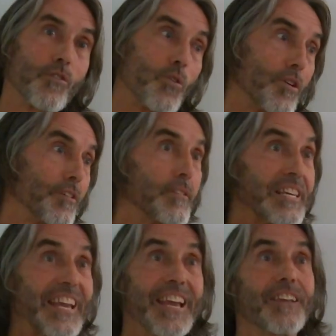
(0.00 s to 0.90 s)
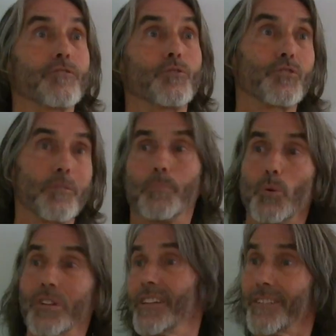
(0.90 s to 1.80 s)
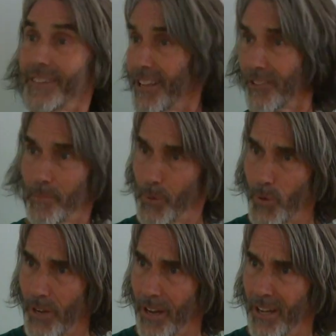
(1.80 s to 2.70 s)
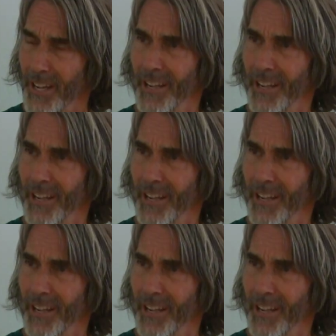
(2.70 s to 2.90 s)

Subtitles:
Or they can't use the Buddha to seek the Buddha.